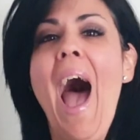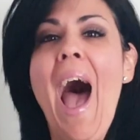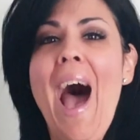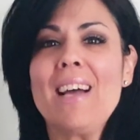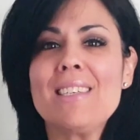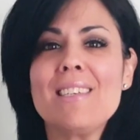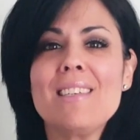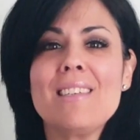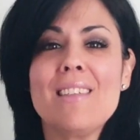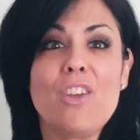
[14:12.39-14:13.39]
at
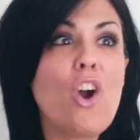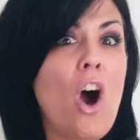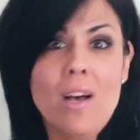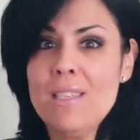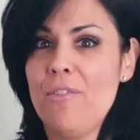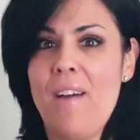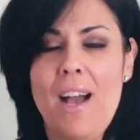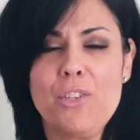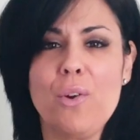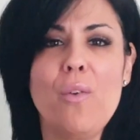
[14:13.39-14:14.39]
the cost
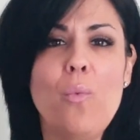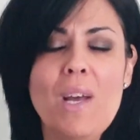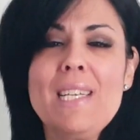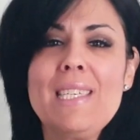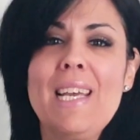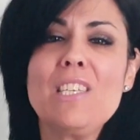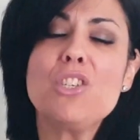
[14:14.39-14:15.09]
factor of what it takes